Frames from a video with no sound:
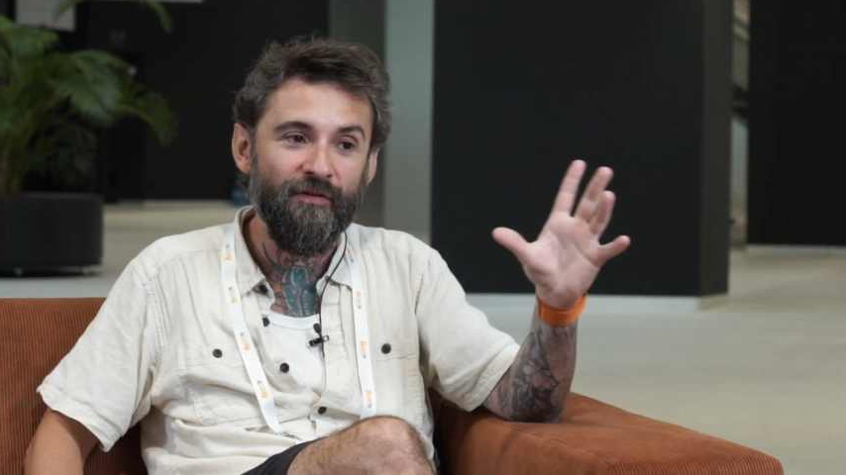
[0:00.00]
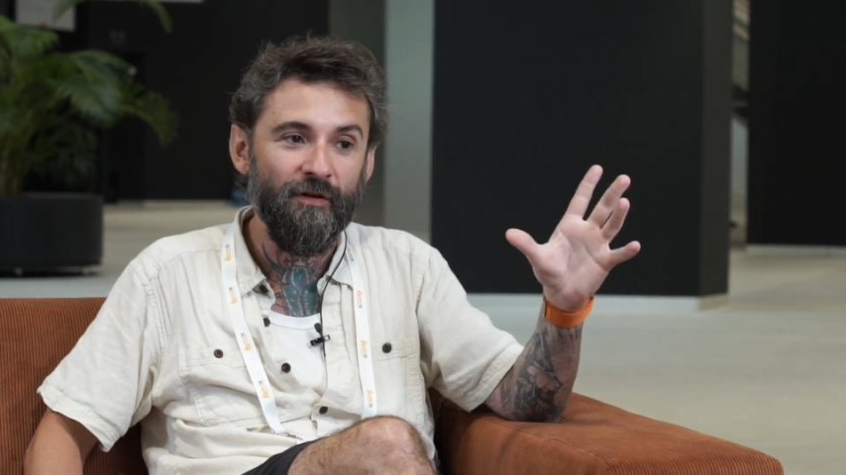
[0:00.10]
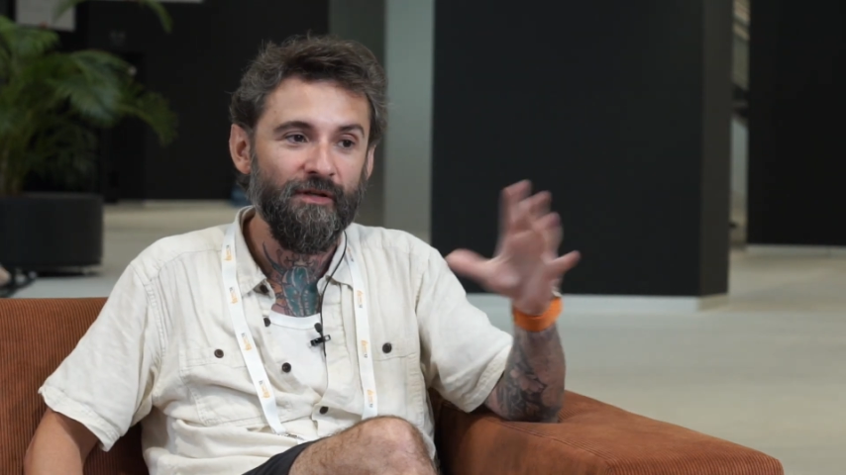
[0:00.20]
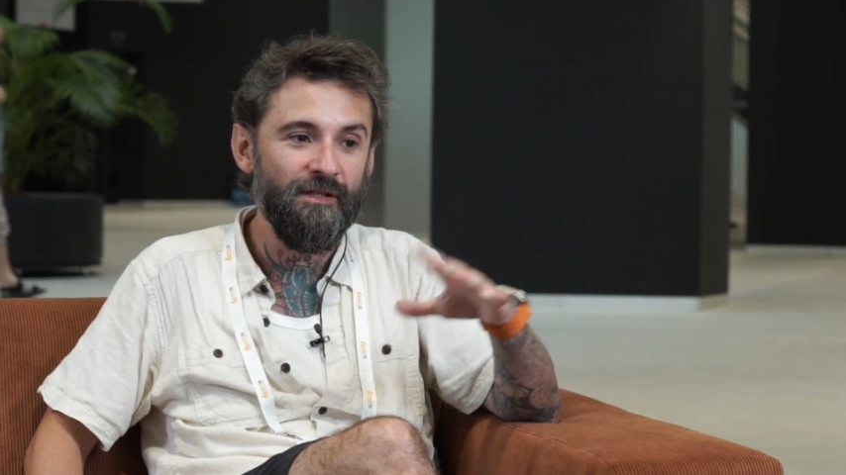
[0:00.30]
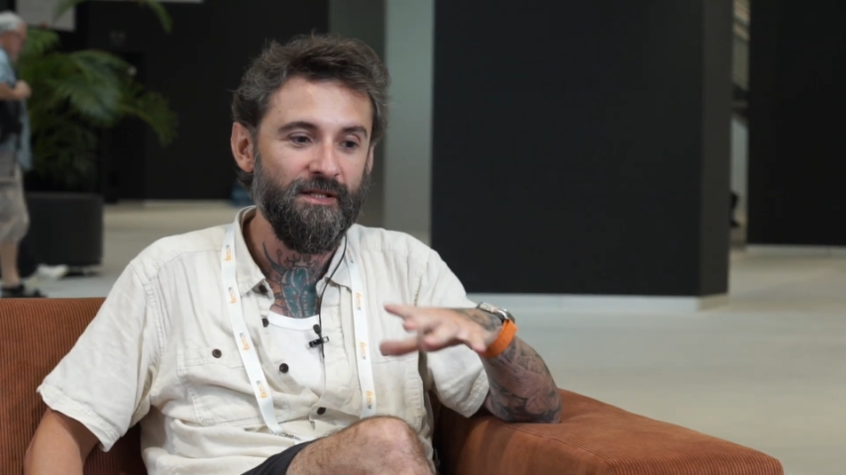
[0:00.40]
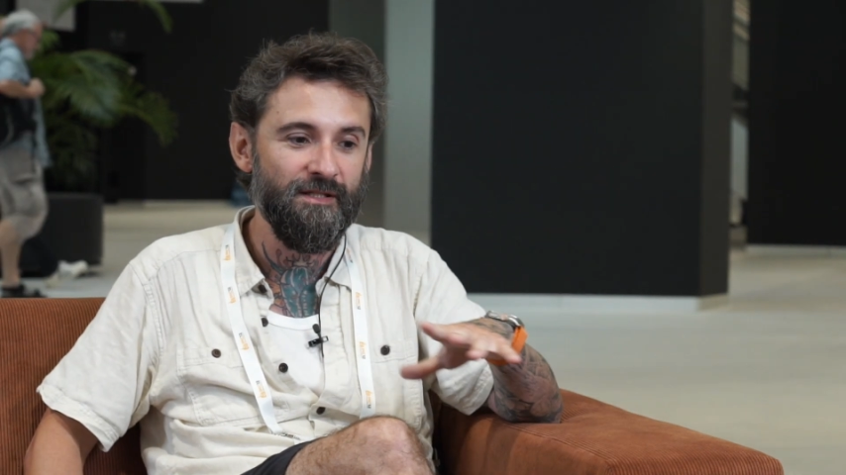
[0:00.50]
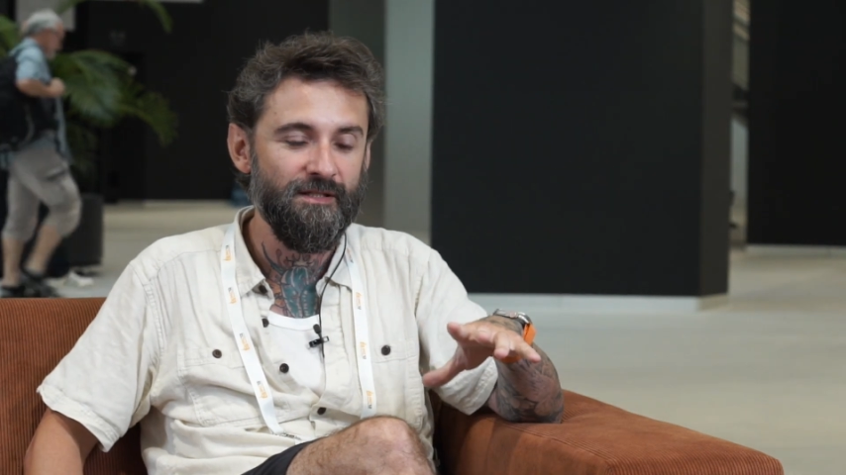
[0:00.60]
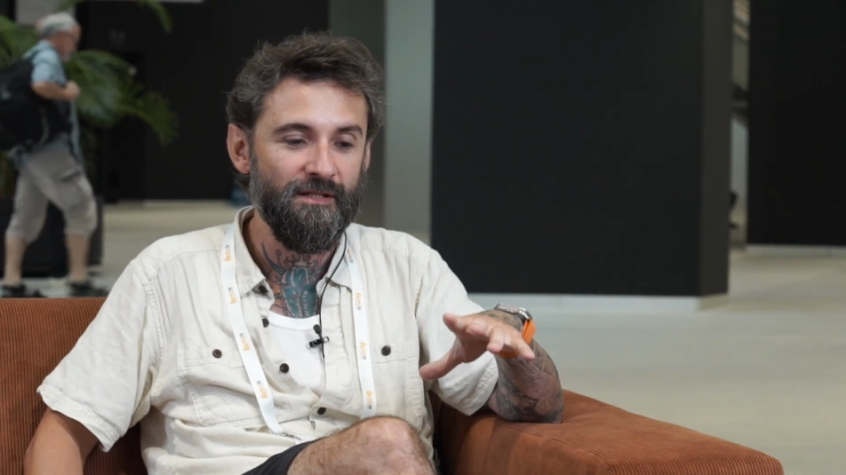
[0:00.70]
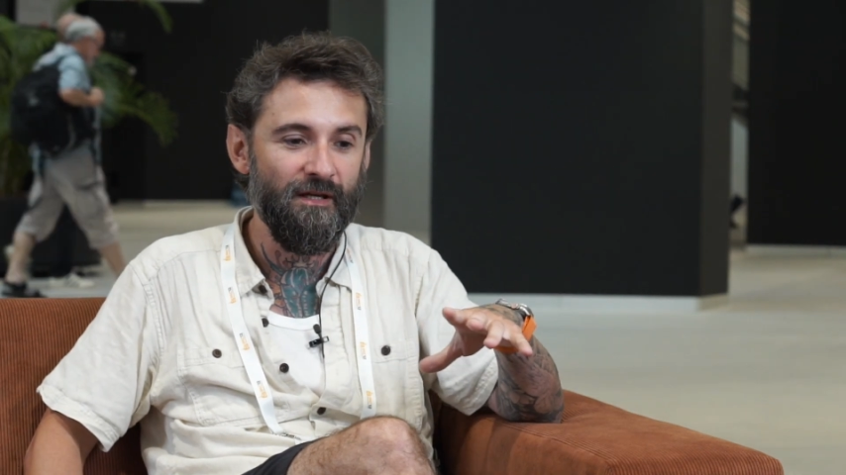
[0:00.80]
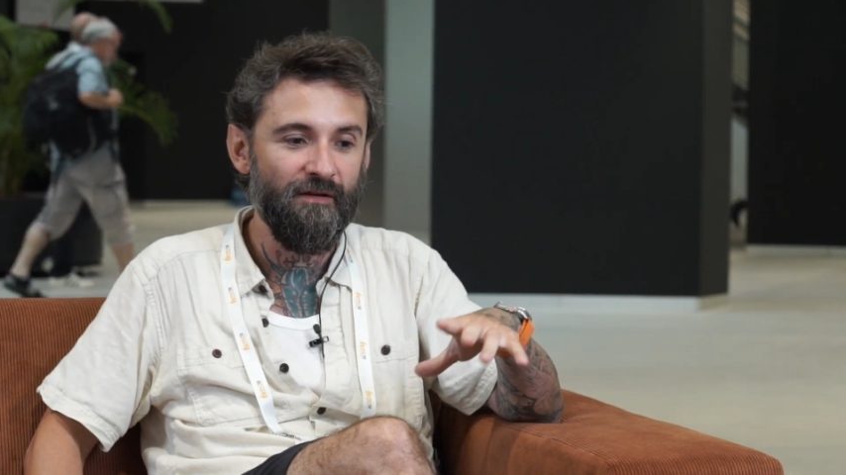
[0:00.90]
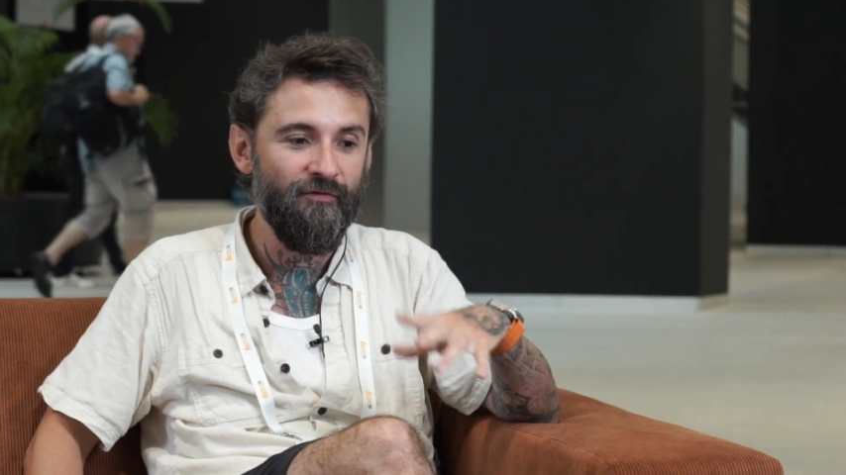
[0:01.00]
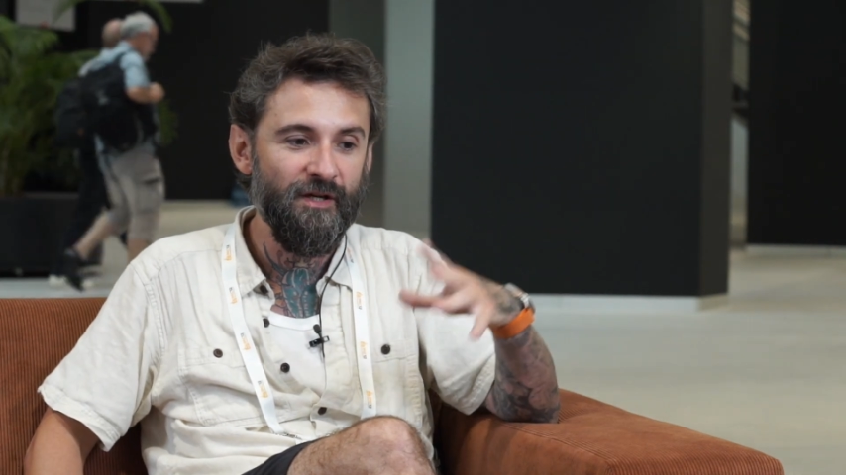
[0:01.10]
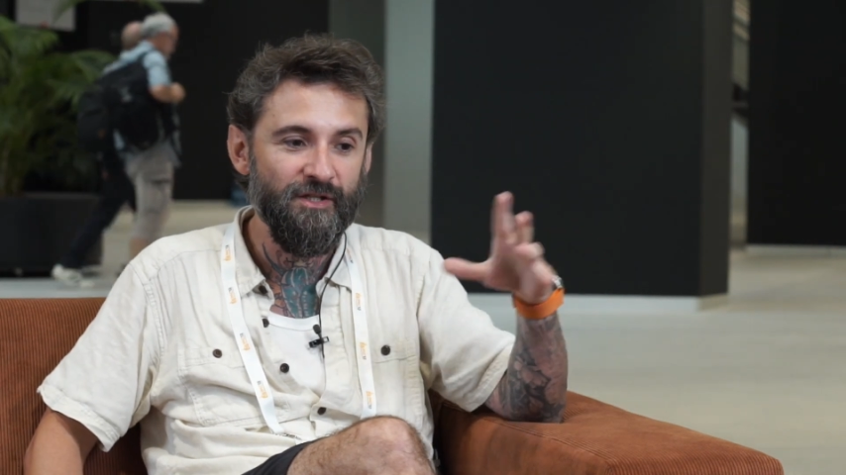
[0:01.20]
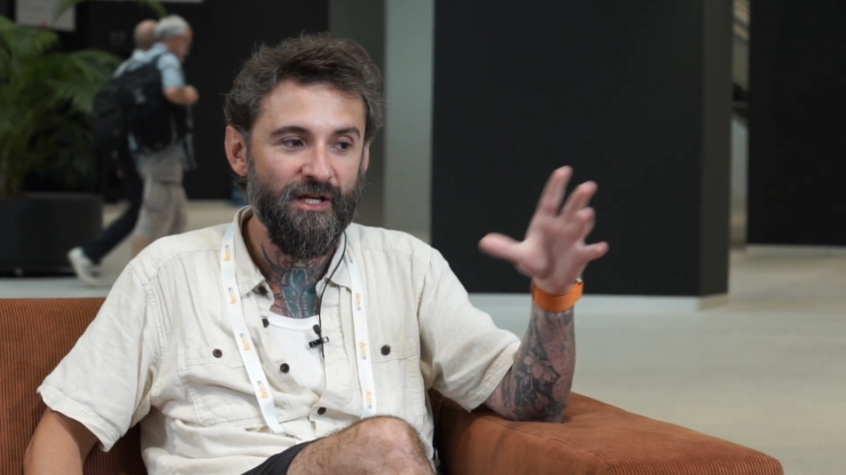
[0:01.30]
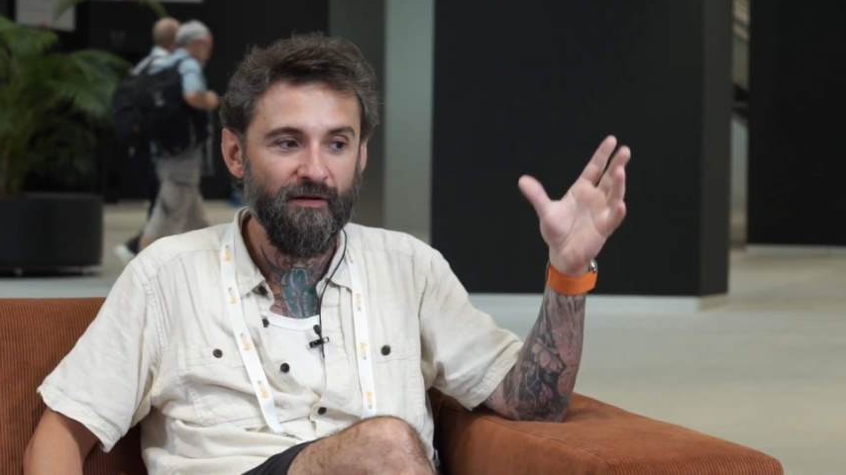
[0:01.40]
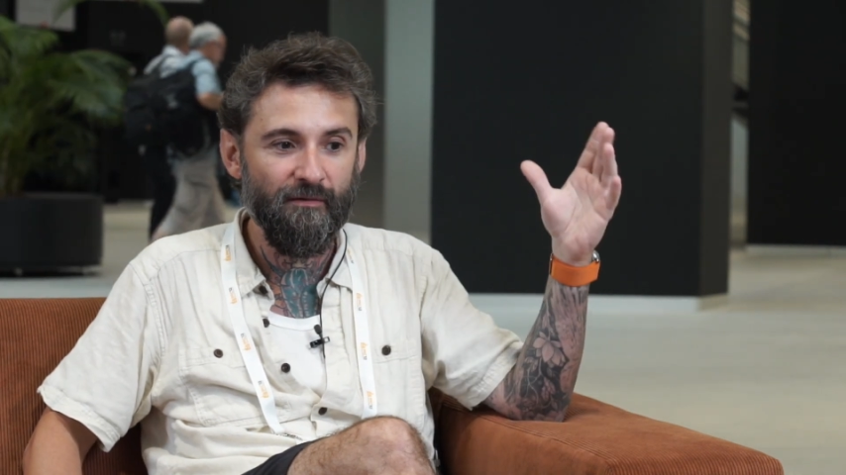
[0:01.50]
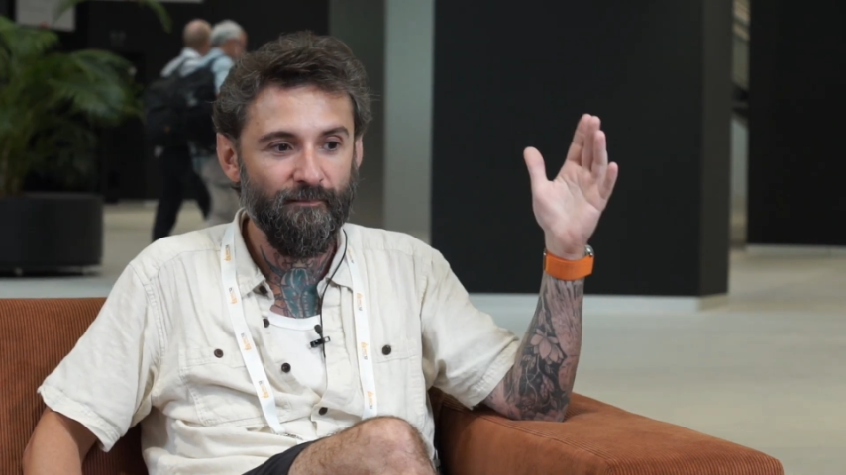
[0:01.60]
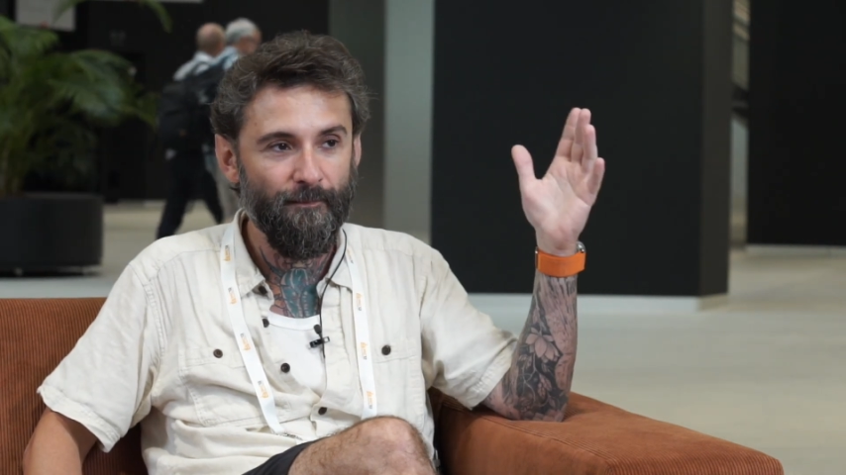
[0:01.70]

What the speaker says: found that these fungi,